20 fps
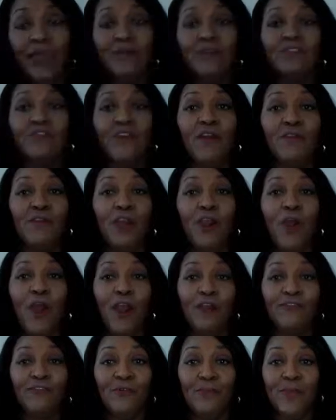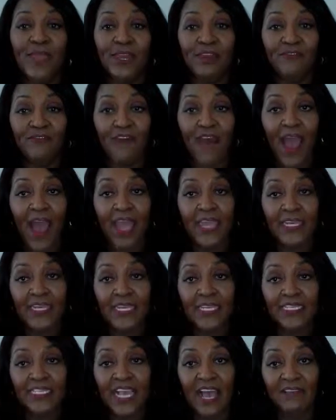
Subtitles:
It was very hard for me to find this.